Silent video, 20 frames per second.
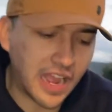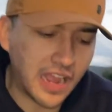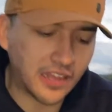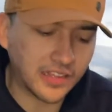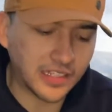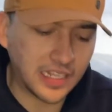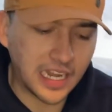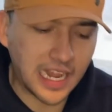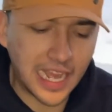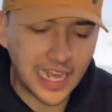on
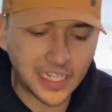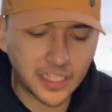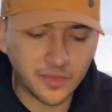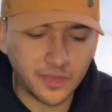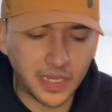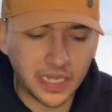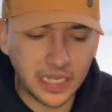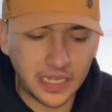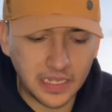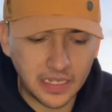the lights,
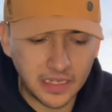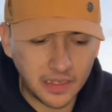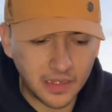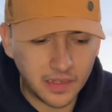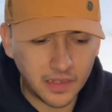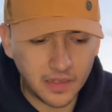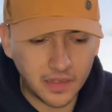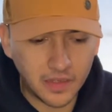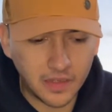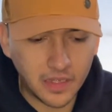but
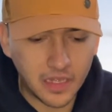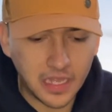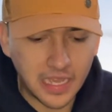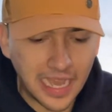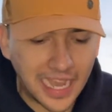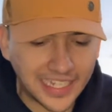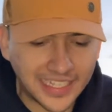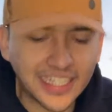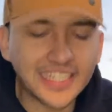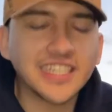
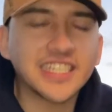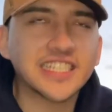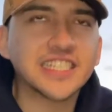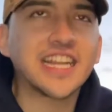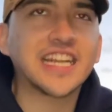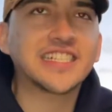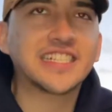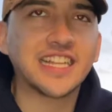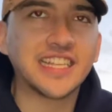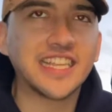I think these
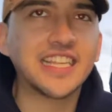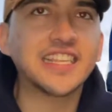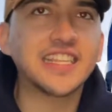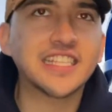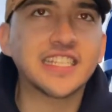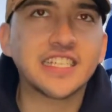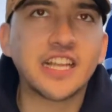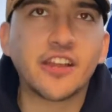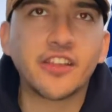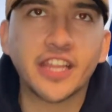lights, I think this
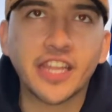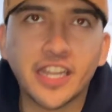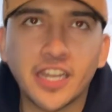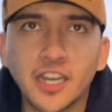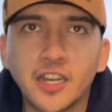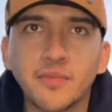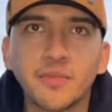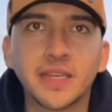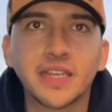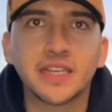is how they
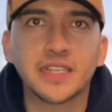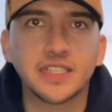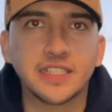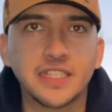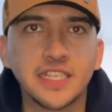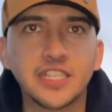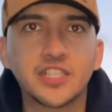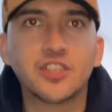come, because these